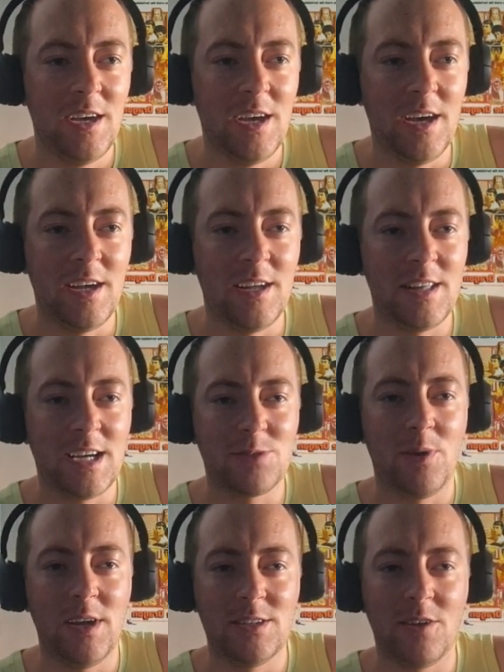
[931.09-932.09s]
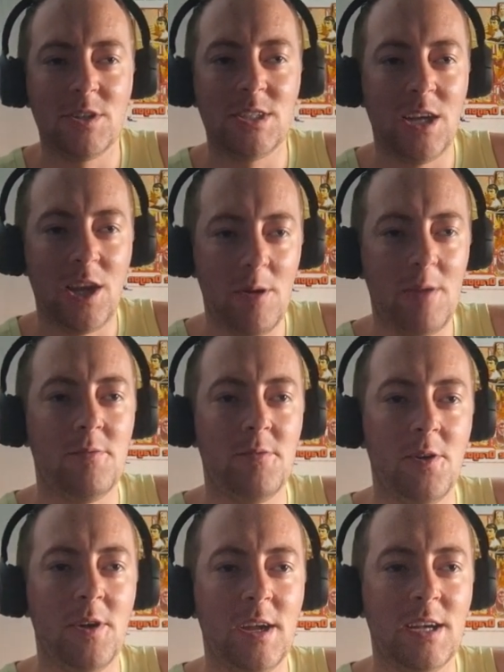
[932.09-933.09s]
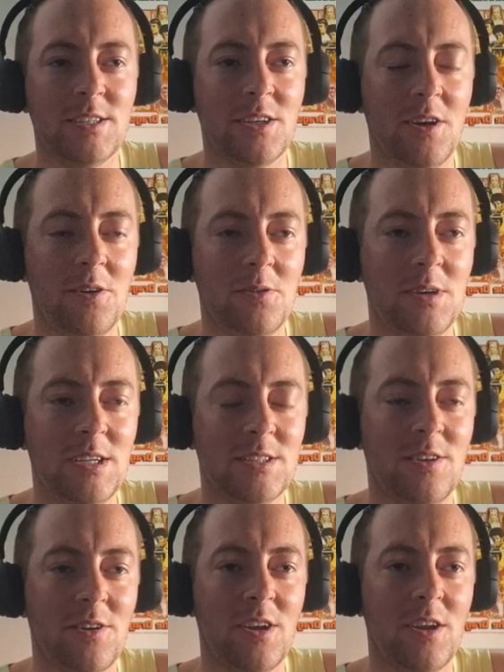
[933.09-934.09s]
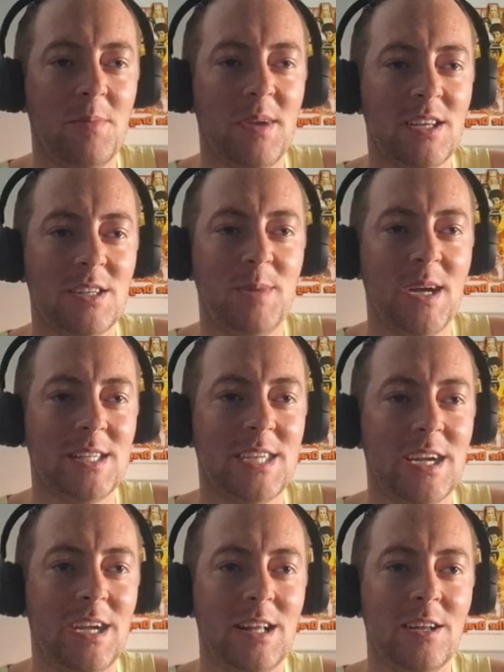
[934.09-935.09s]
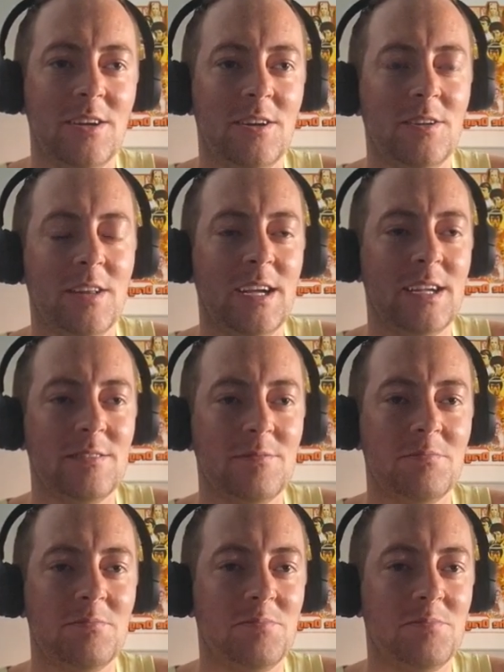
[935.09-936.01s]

That's what he's obviously going for here, so it's not going to be the spectacular like